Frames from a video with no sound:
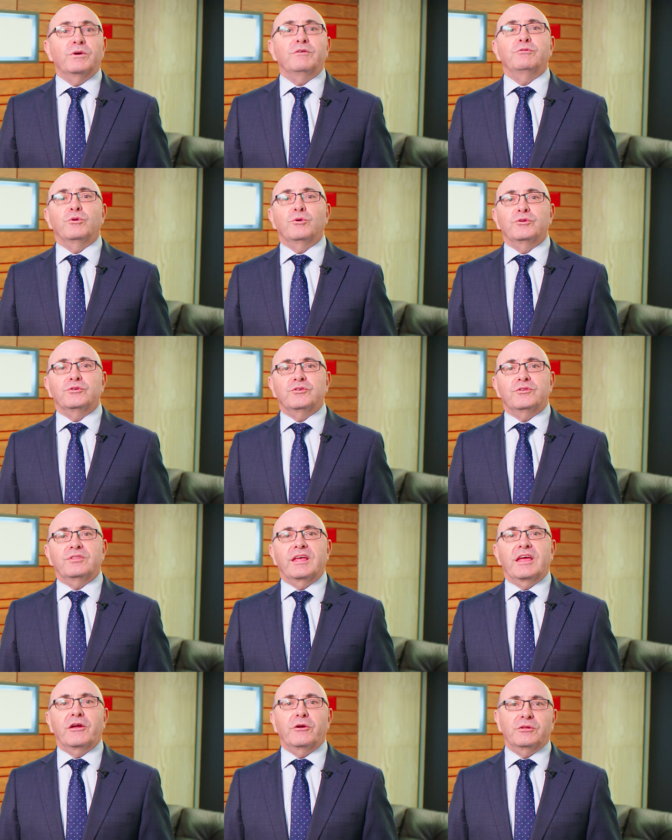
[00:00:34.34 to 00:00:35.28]
we've launched
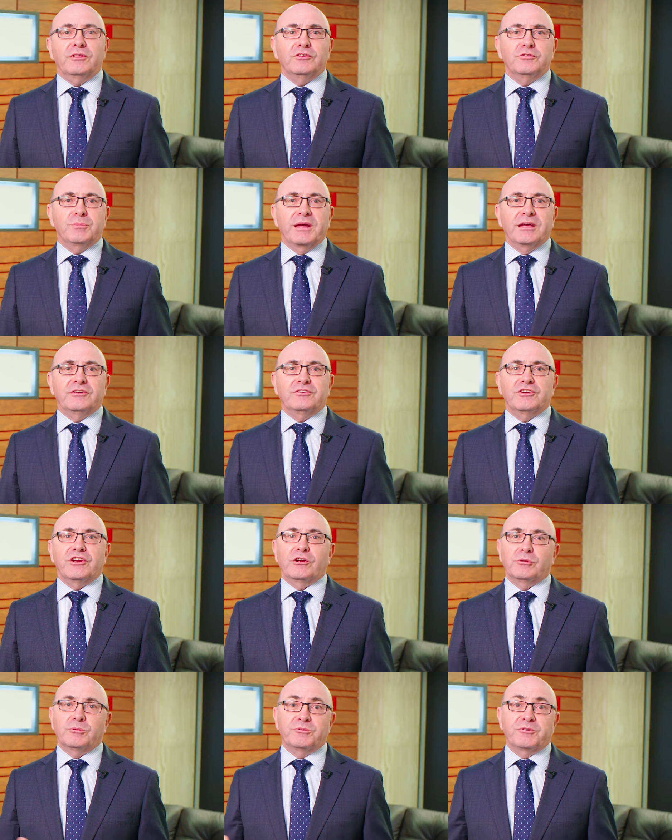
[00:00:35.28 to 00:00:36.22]
the Heritage Bank
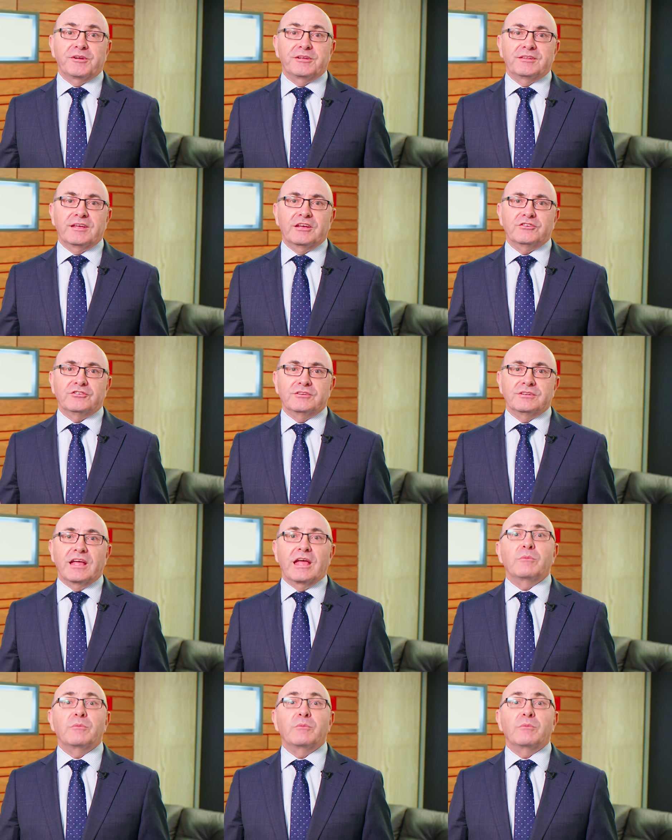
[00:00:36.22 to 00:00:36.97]
Charitable Foundation,